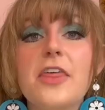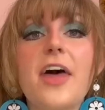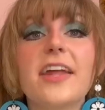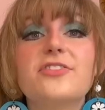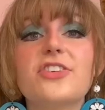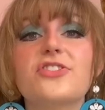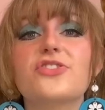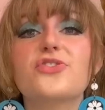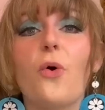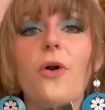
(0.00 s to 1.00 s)
That
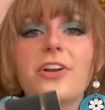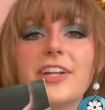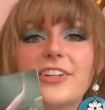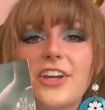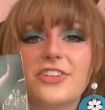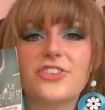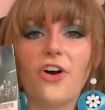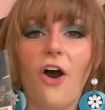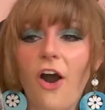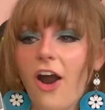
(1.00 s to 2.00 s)
distorted
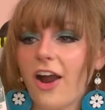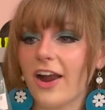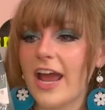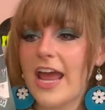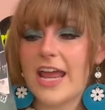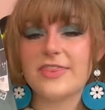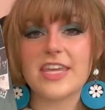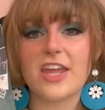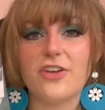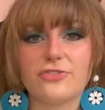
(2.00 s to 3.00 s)
guitar in
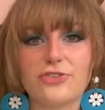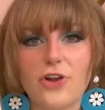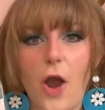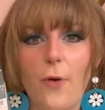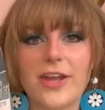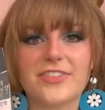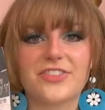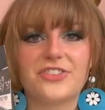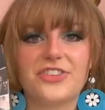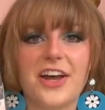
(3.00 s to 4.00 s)
the intro
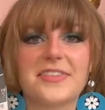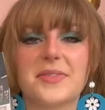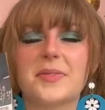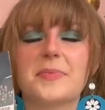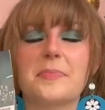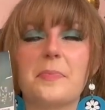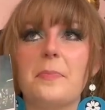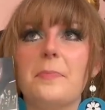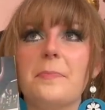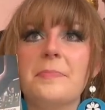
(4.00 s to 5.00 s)
is just
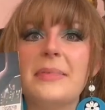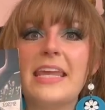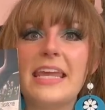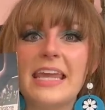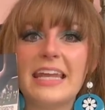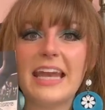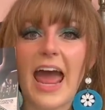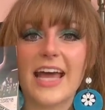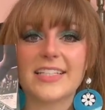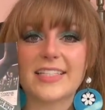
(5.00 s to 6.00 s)
mean
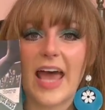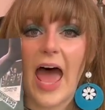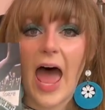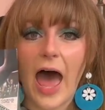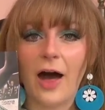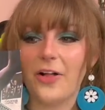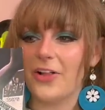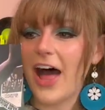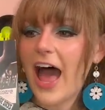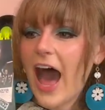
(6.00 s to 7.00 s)
as
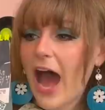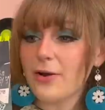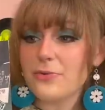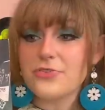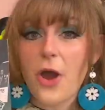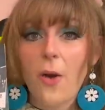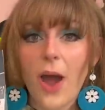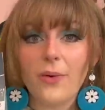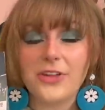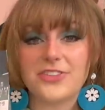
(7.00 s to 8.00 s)
hell. I don't know
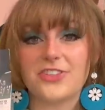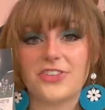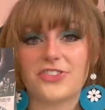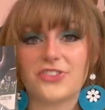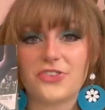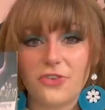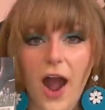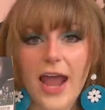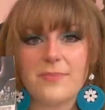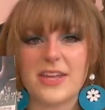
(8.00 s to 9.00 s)
how else to
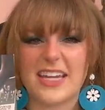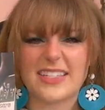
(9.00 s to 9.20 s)
describe it.